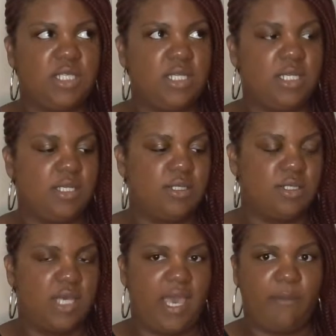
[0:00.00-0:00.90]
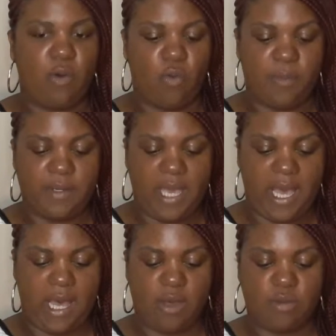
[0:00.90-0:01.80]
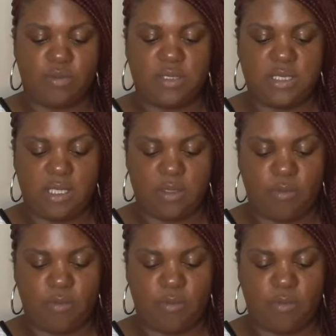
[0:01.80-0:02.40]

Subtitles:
needs to have an open house and